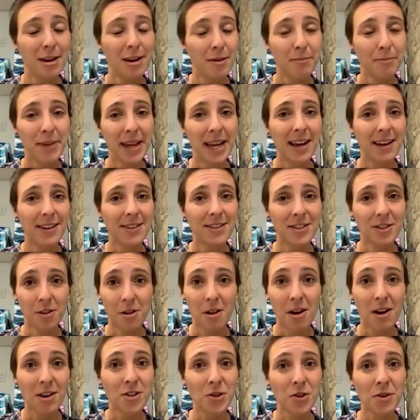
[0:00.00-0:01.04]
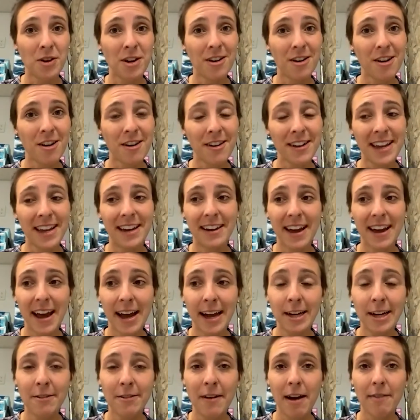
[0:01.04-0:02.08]
because naloxone and Narcan
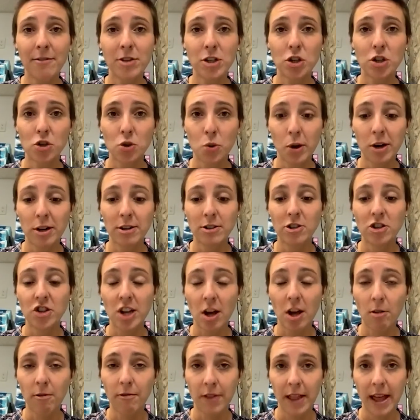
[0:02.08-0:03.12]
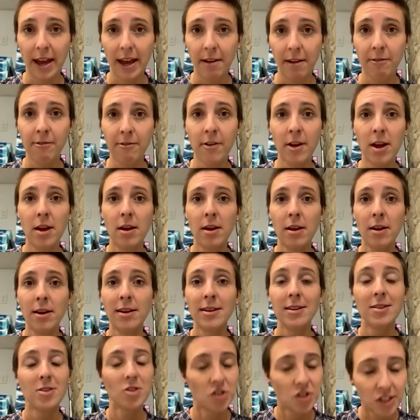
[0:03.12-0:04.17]
kind of have a short shelf life,
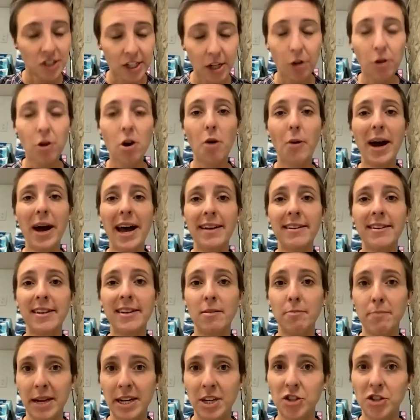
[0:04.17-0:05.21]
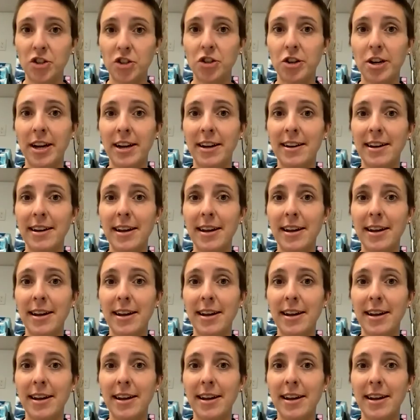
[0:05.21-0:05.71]
still go ahead and administer it.